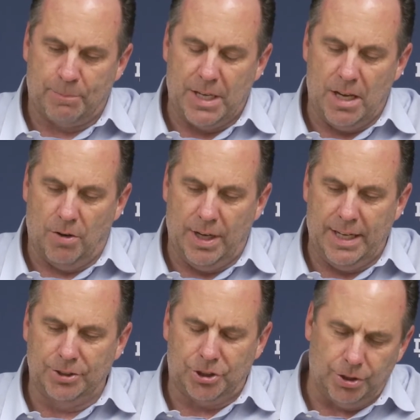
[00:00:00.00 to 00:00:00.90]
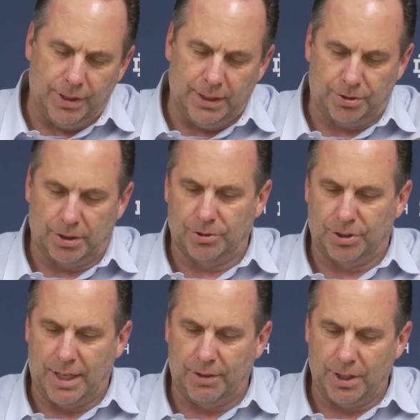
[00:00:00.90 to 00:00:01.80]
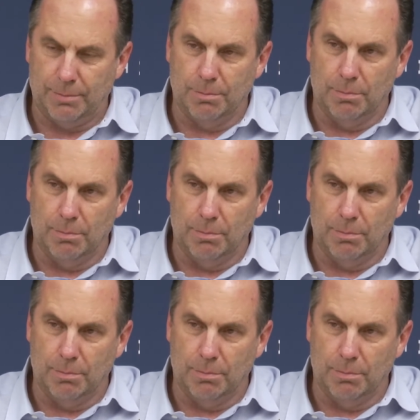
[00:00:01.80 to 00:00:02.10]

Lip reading: you know, in shooting drills and everything,